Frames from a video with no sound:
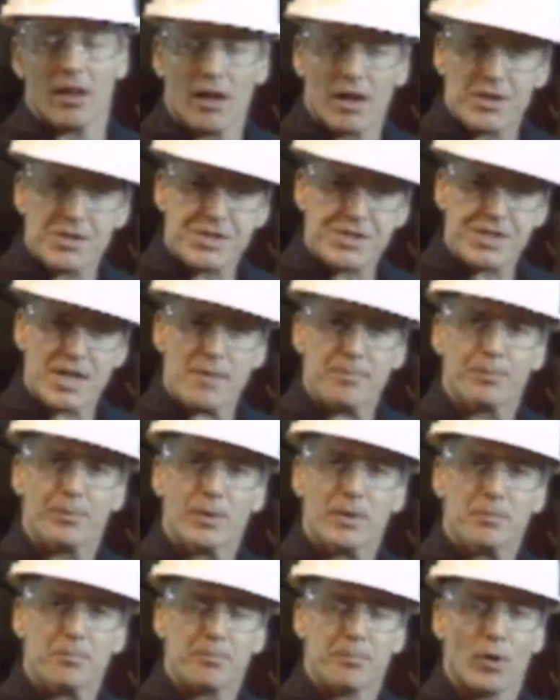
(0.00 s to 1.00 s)
A
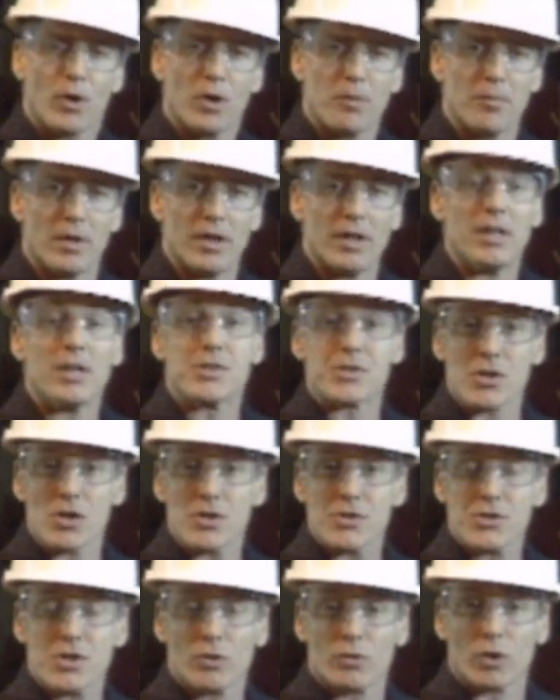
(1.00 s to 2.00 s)
separate permit is
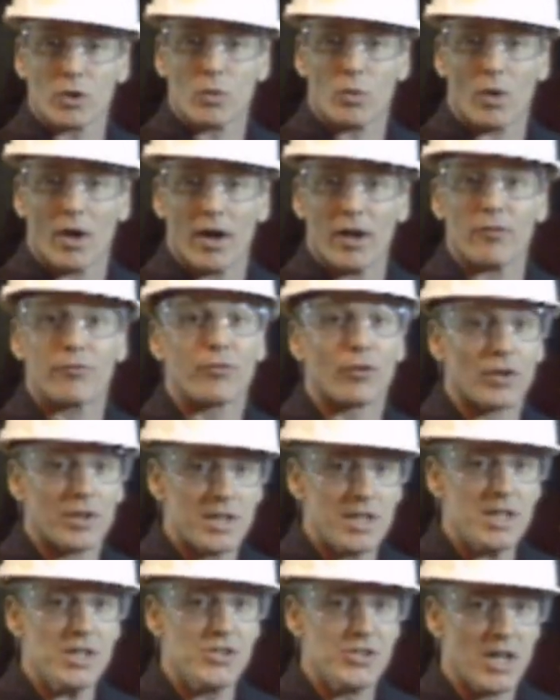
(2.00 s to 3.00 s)
also required for
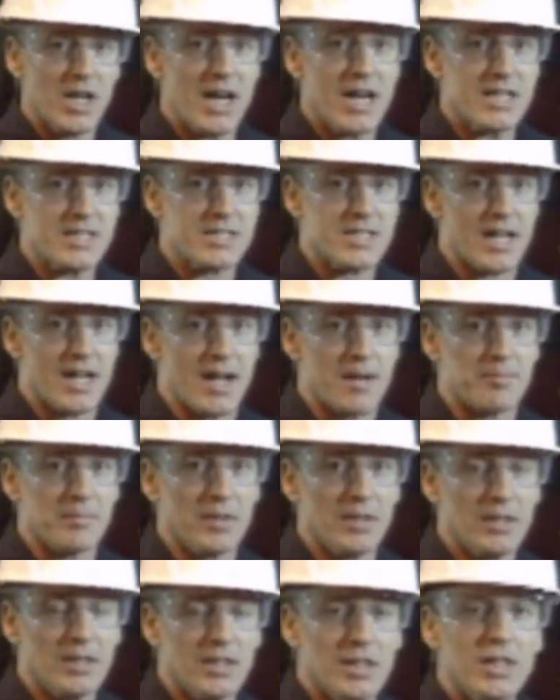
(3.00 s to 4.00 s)
each hot tap,
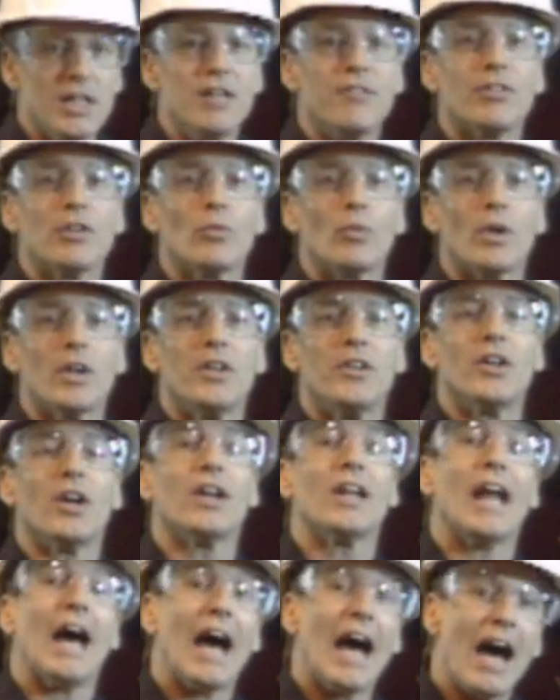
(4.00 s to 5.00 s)
even when
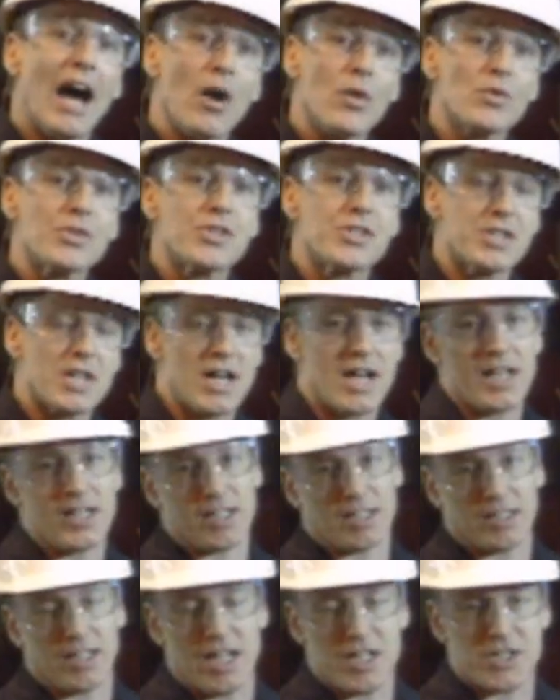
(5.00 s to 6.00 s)
done outside a
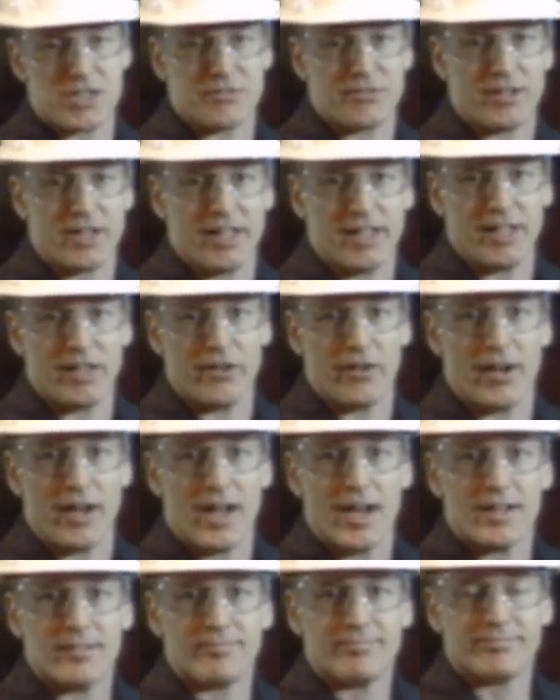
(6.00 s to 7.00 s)
classified
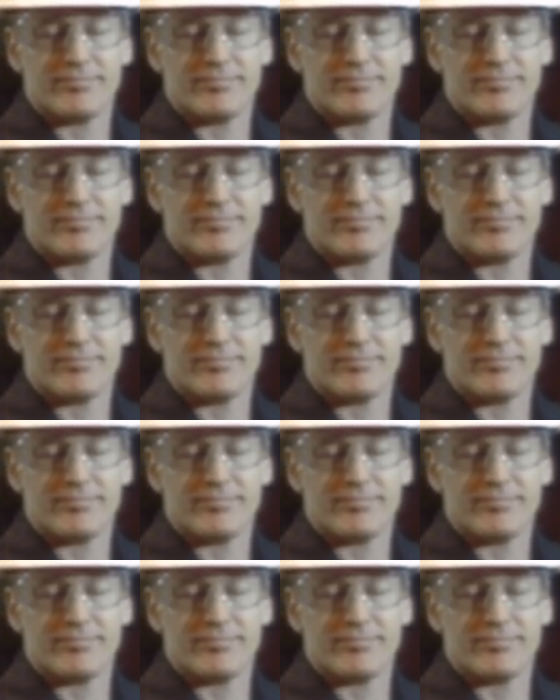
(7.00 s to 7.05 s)
area.